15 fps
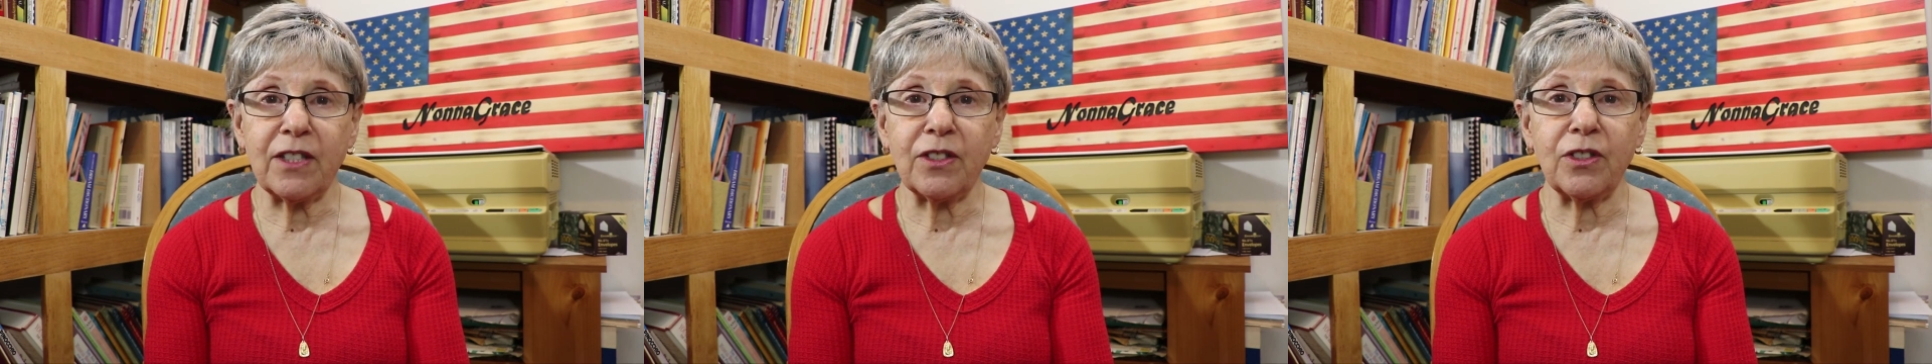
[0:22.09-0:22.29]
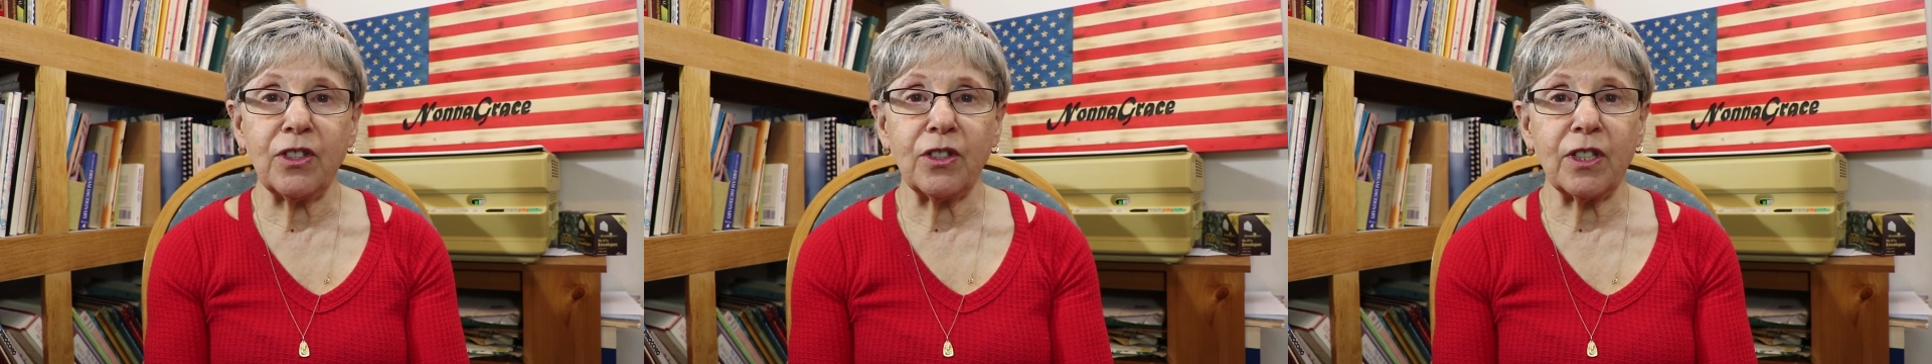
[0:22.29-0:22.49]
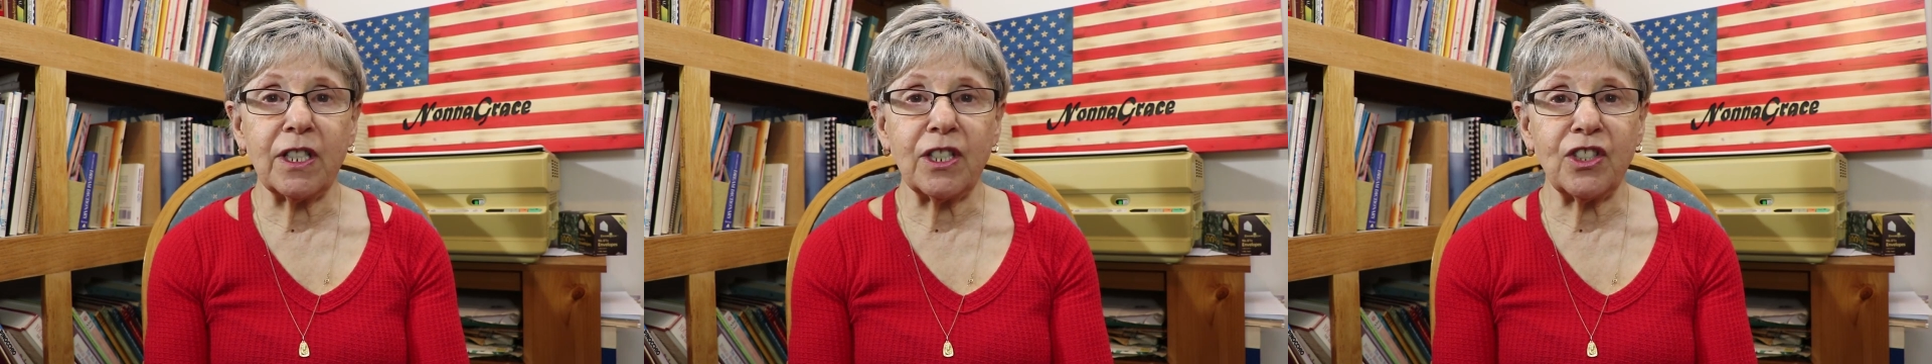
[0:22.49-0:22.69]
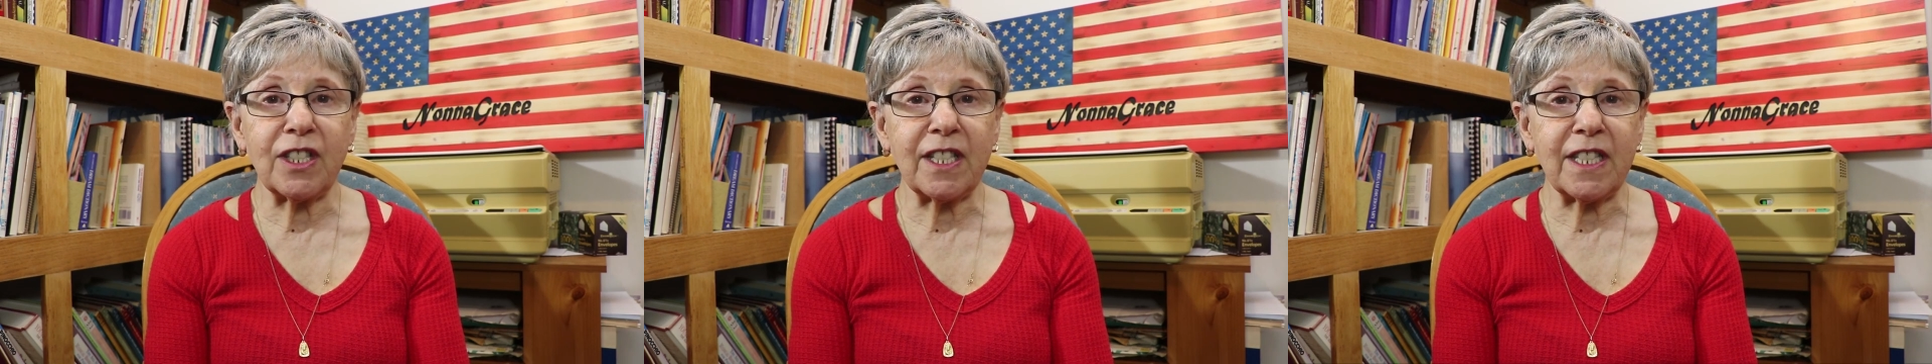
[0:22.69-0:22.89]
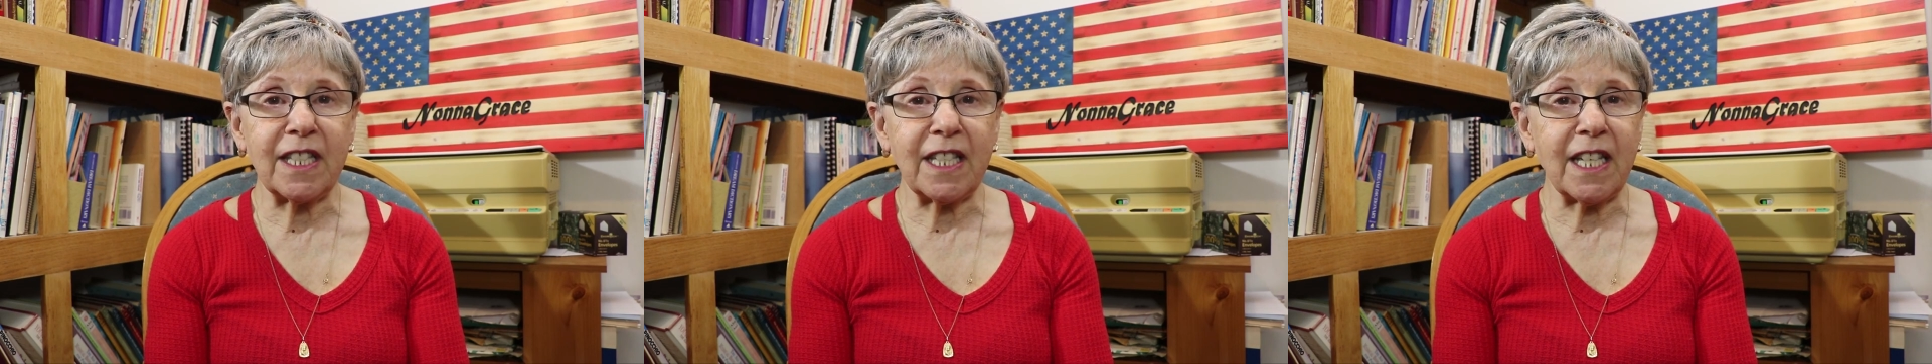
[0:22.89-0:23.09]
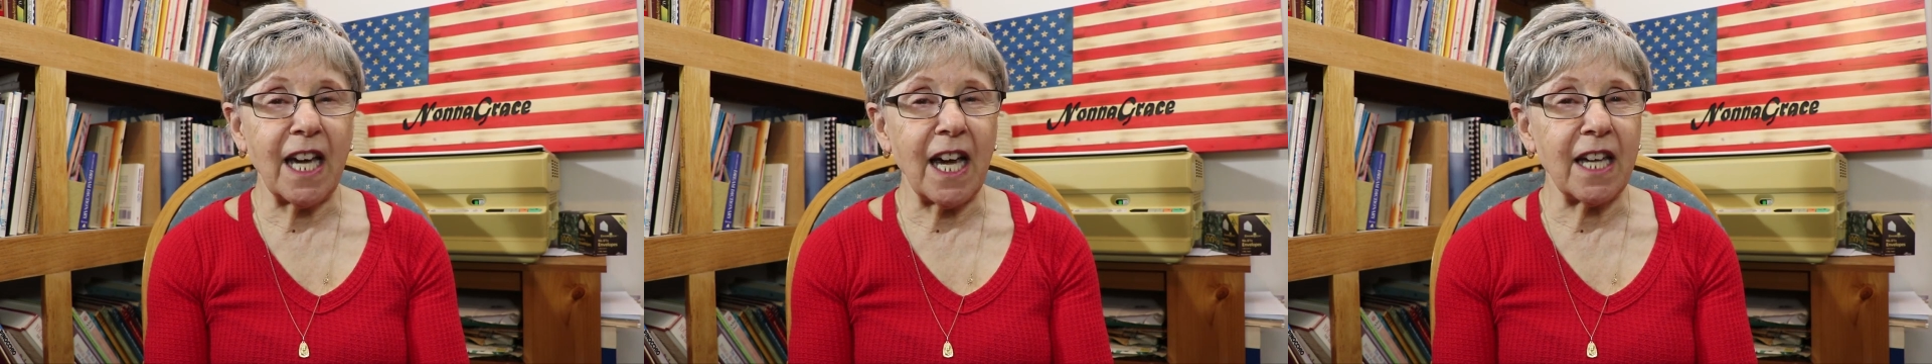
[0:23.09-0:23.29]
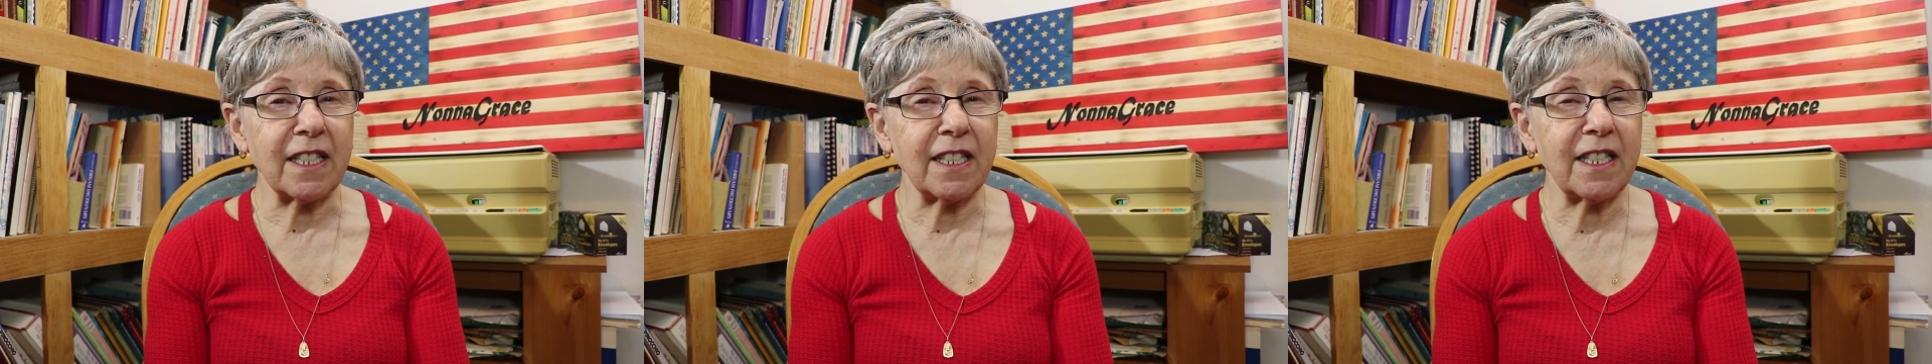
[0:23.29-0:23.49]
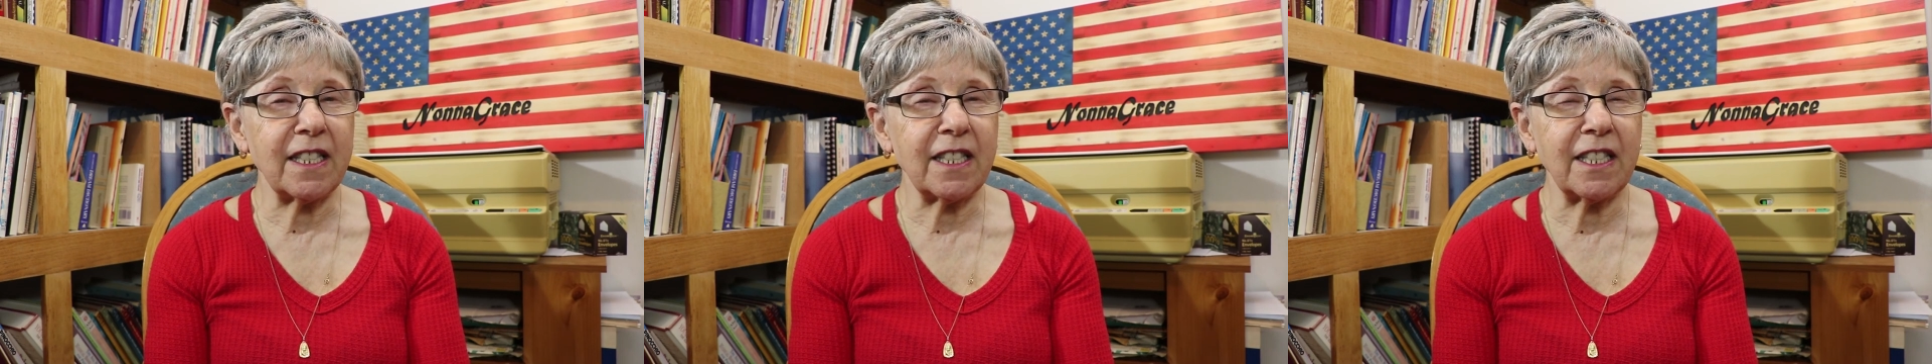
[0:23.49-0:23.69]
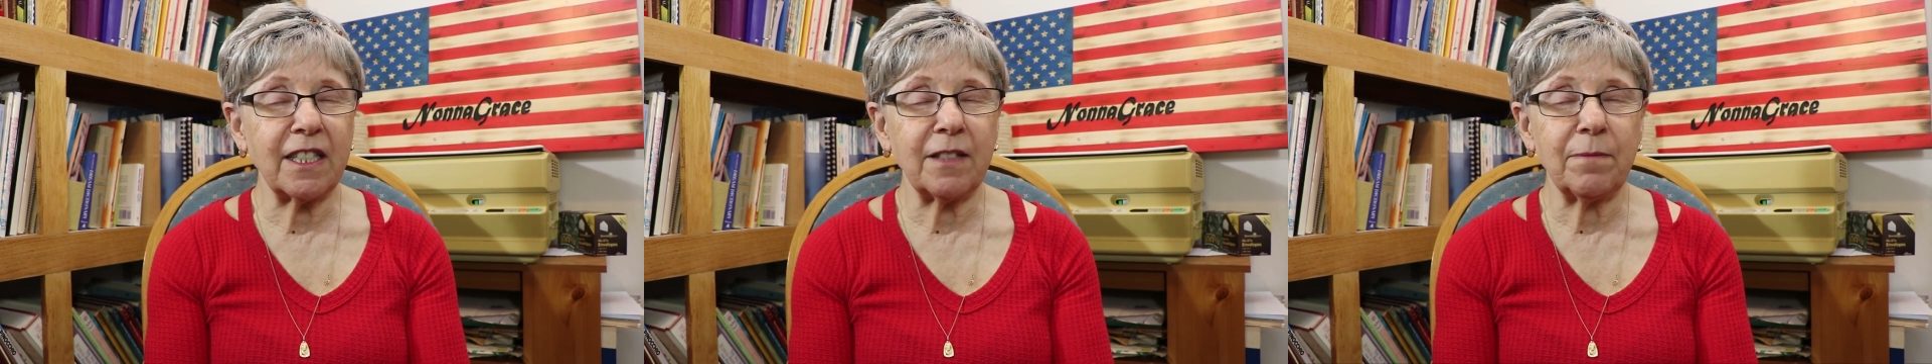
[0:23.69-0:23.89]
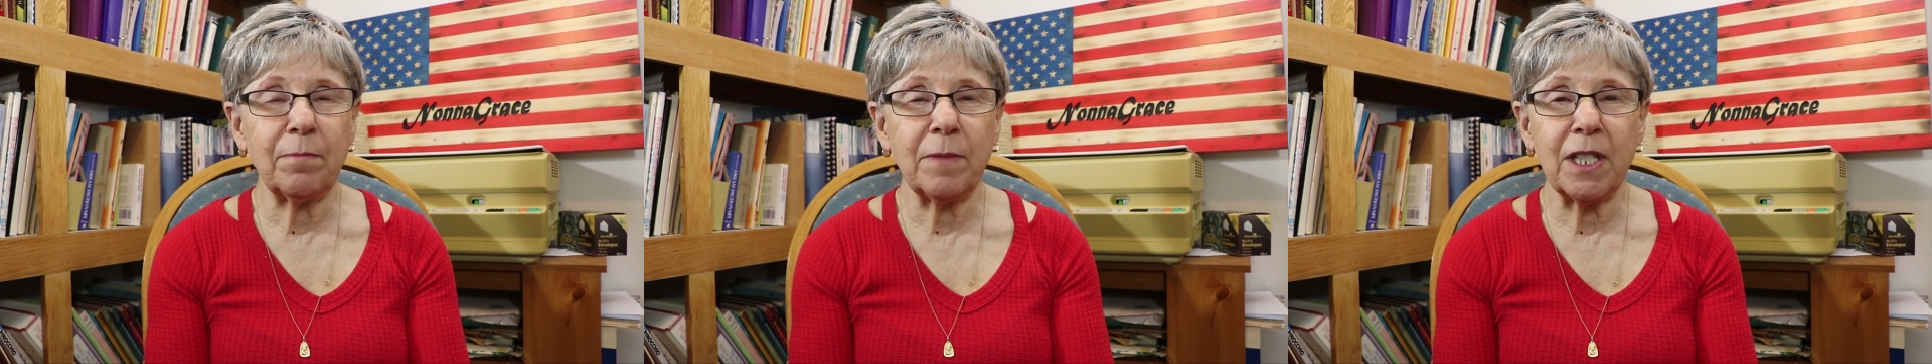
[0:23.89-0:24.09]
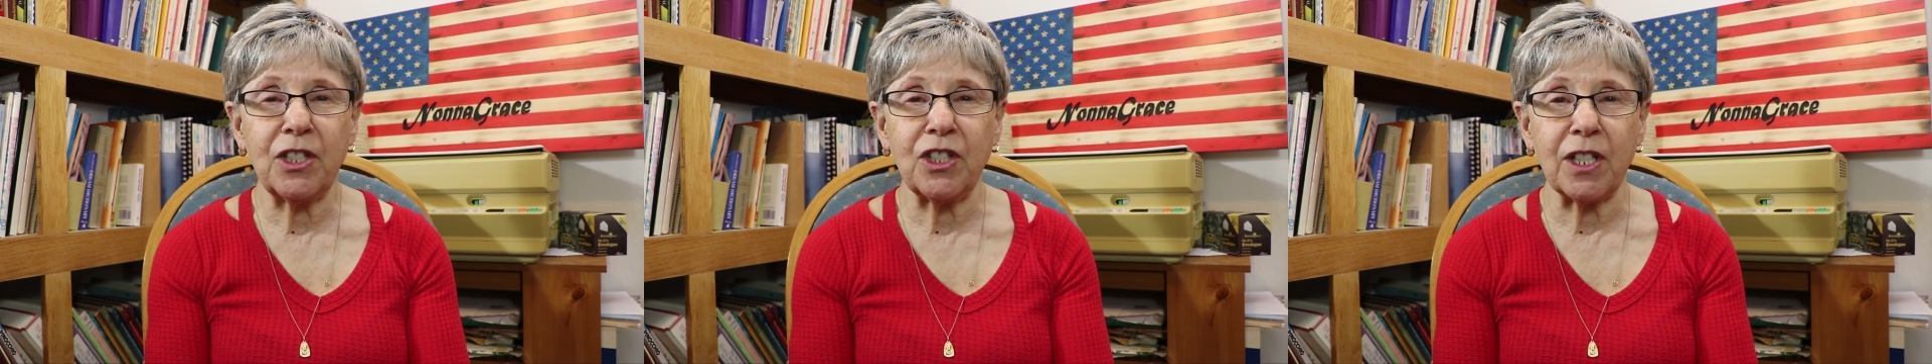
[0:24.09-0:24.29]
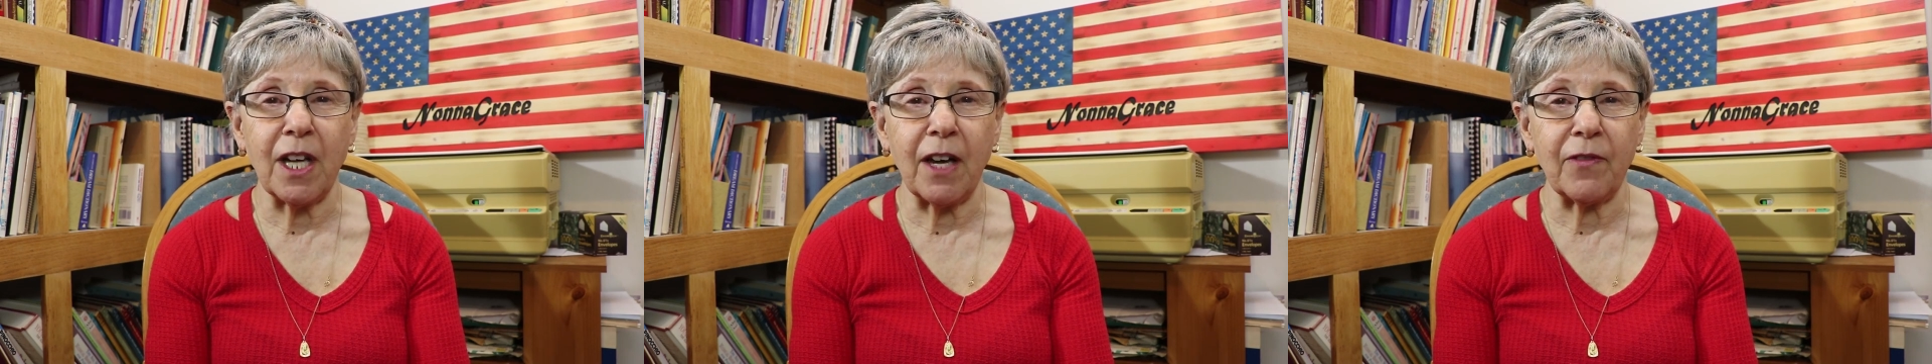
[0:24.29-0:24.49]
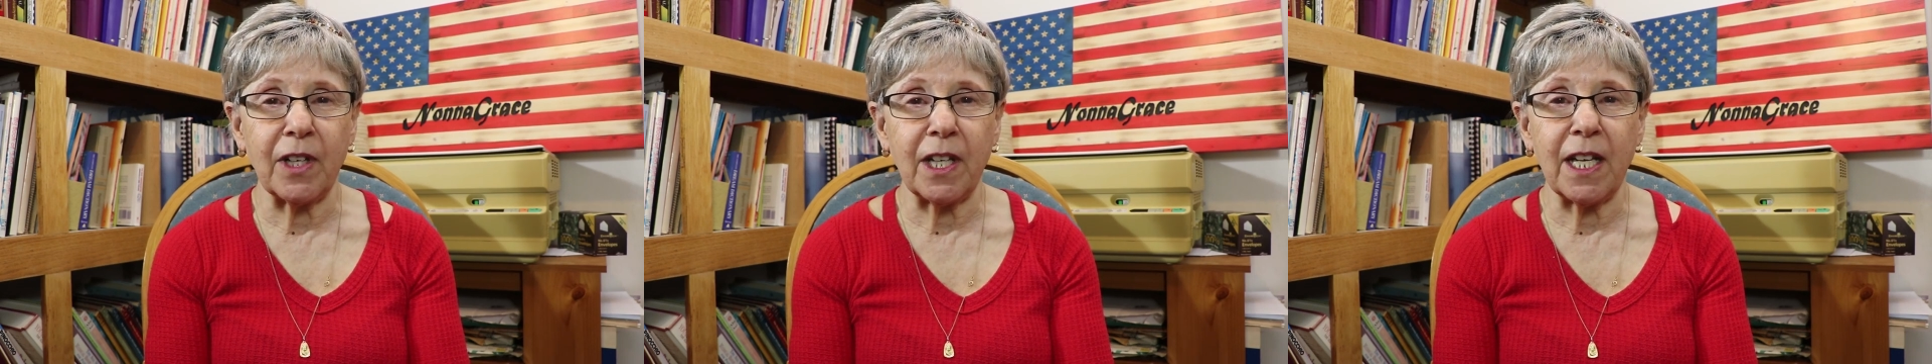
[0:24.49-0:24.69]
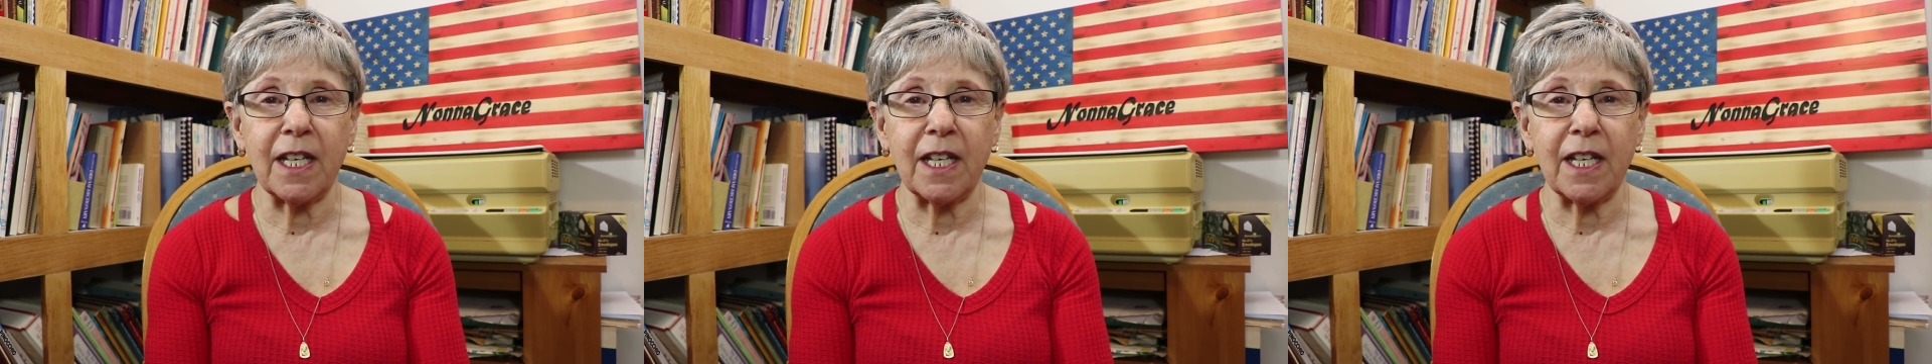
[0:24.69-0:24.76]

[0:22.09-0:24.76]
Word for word: so you're going to just see a smidgen of it,